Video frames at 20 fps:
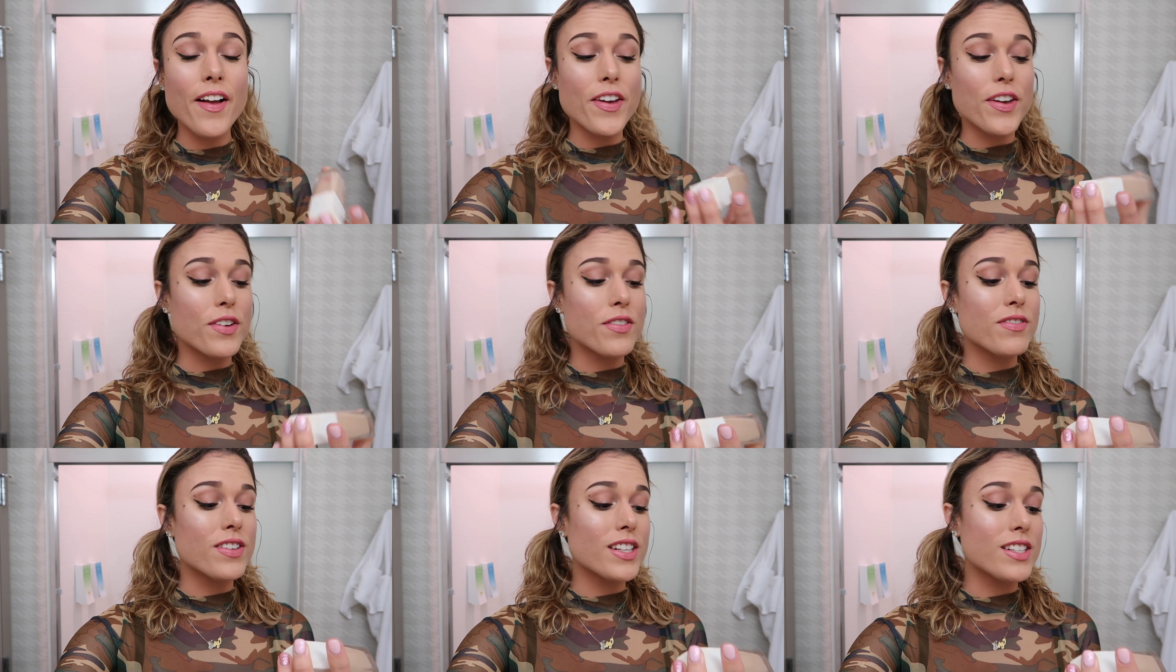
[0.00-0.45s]

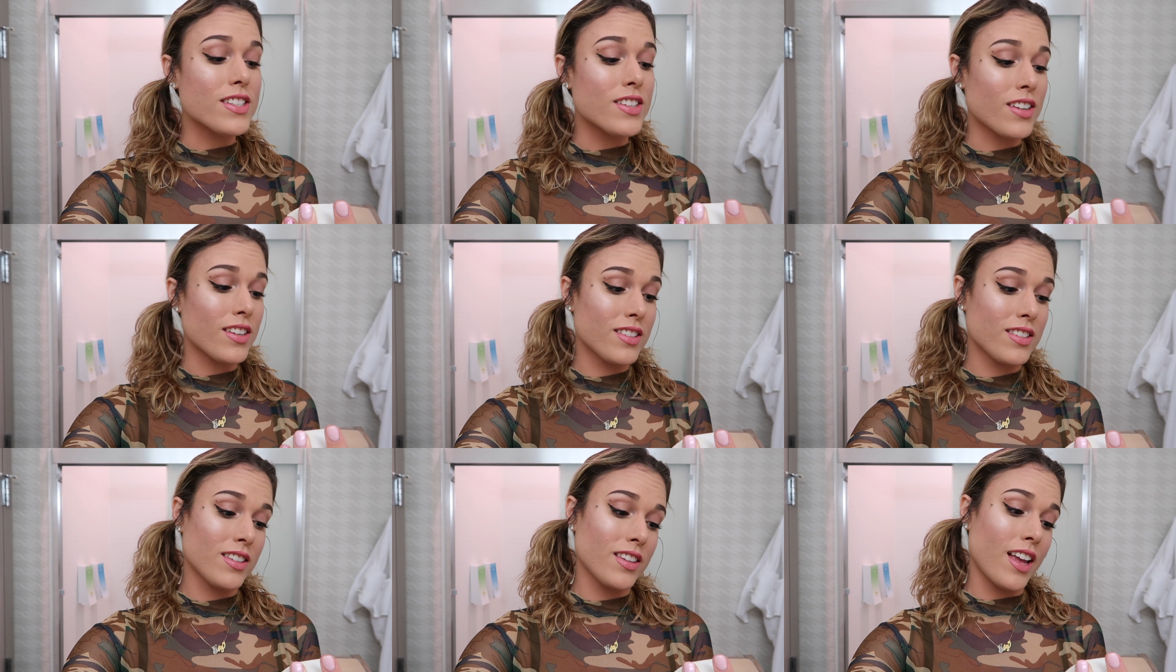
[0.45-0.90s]
if it
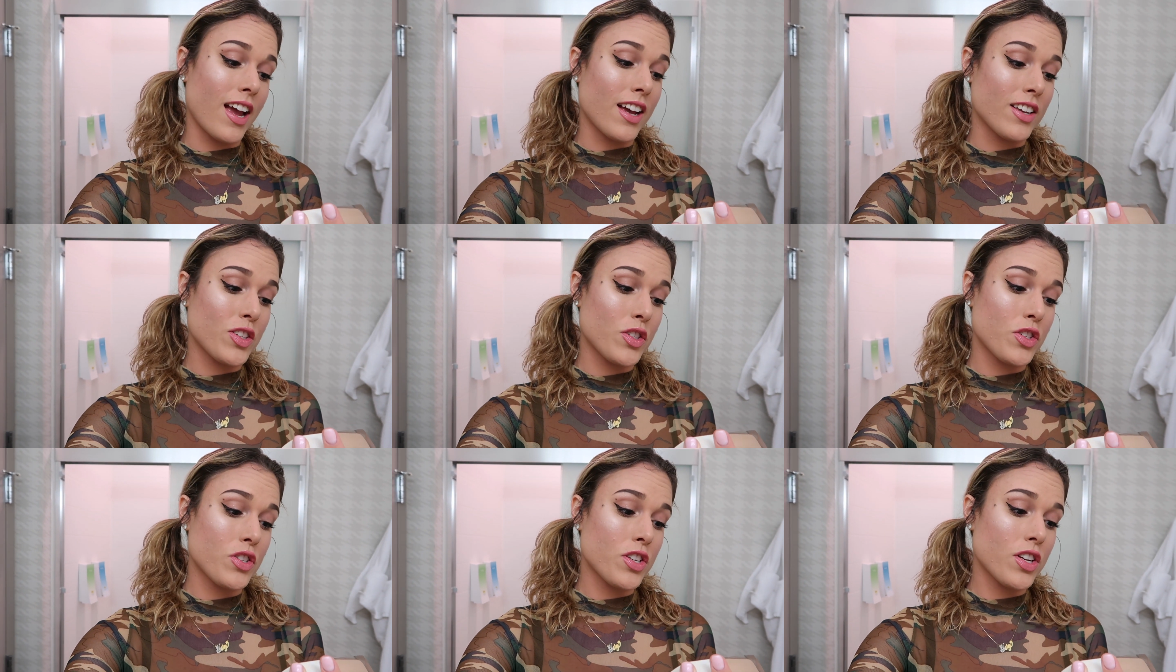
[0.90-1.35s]
does
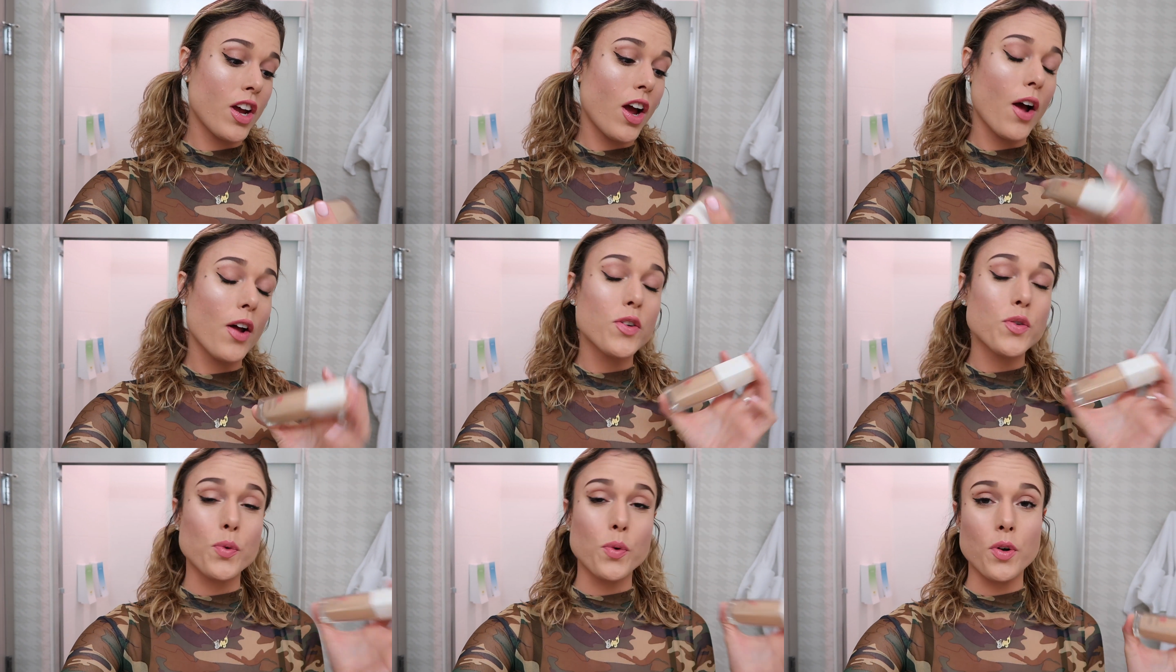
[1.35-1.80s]
last
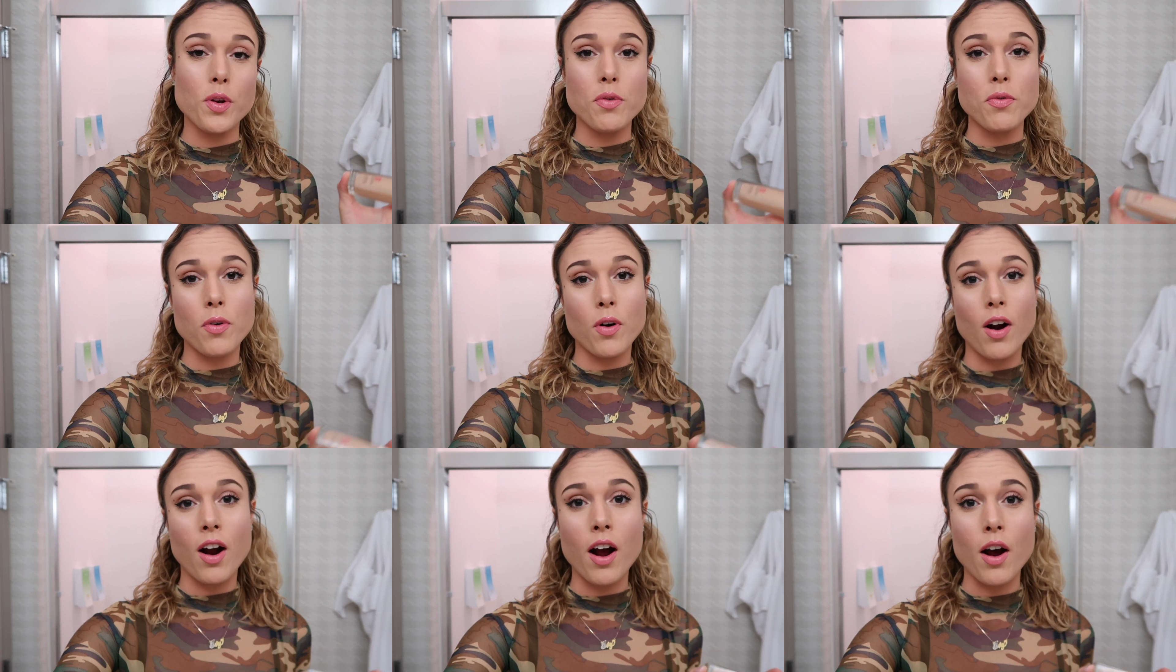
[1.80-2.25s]

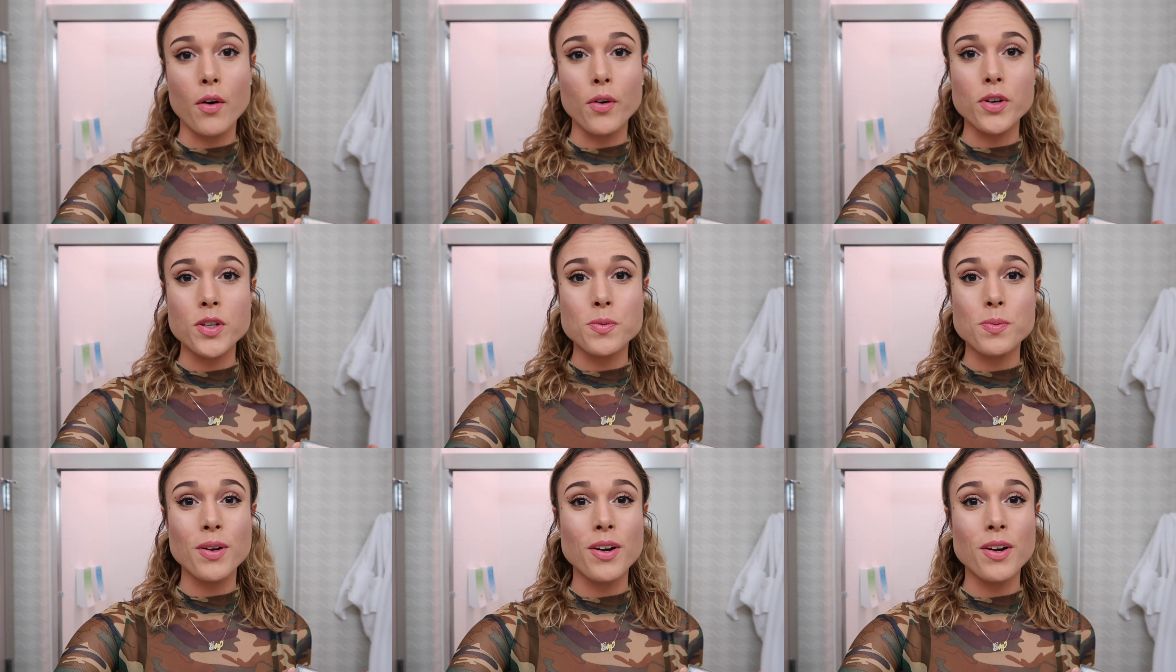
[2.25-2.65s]
twenty-four hours,